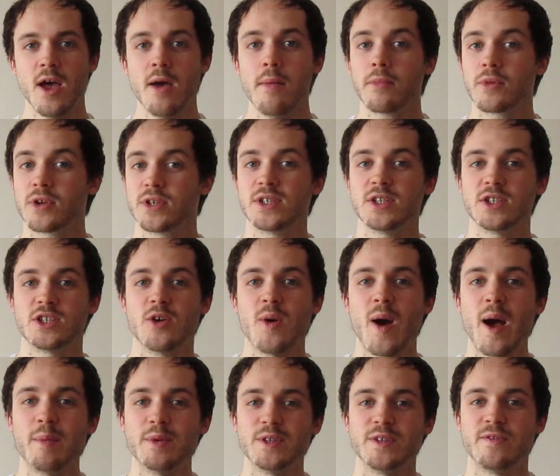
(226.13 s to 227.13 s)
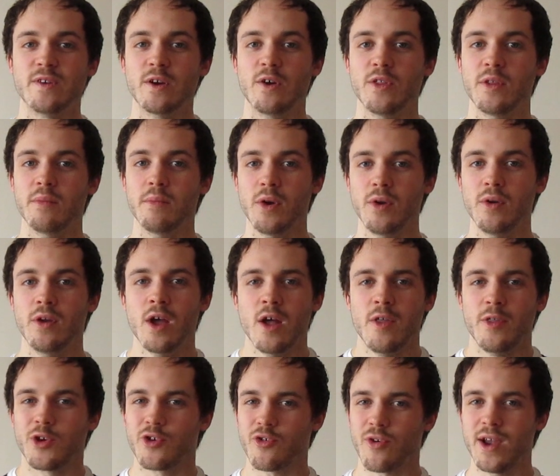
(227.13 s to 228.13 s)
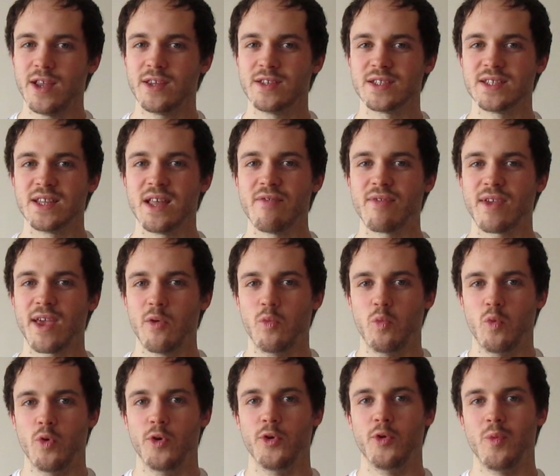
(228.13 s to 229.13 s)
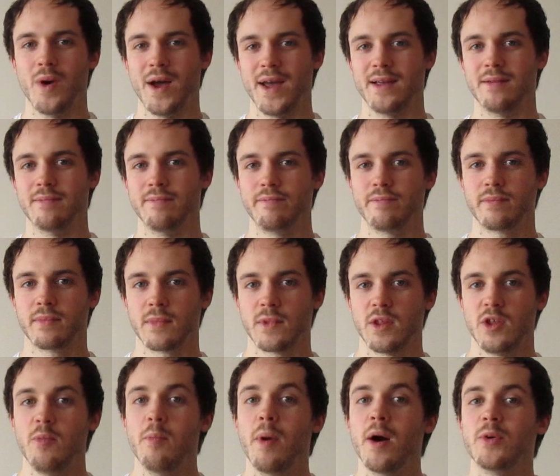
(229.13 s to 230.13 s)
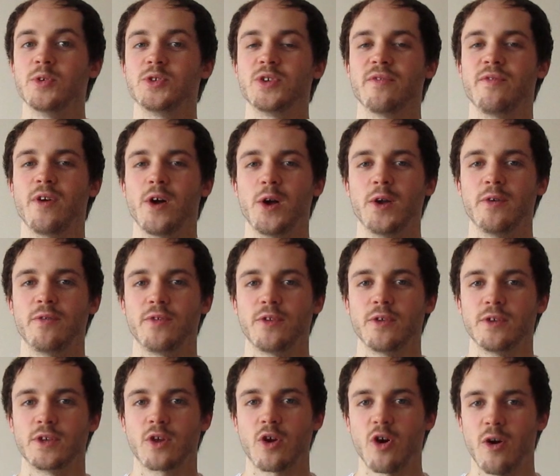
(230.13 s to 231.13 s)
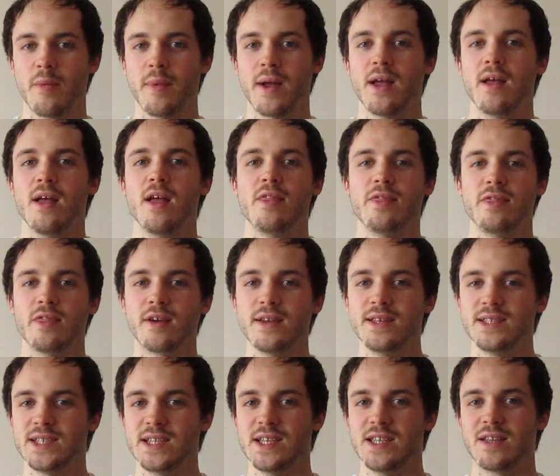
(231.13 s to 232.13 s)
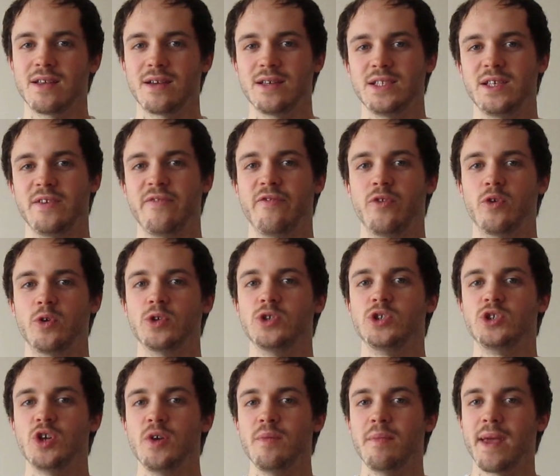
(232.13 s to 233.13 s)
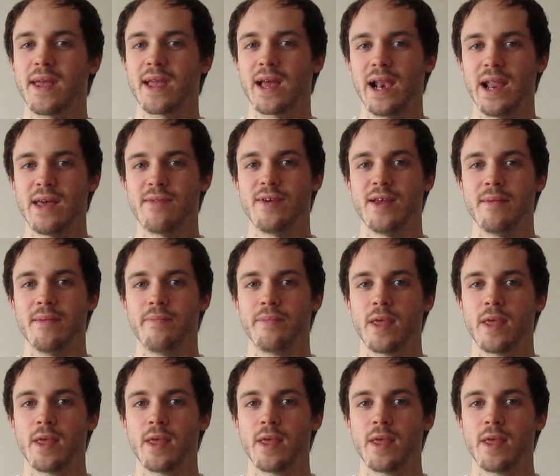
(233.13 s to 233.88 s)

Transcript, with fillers: Because there's no atmosphere on the moon, the craters never get worn away. You might also have heard of the comet nineteen ninety-four Shoemaker-Levy.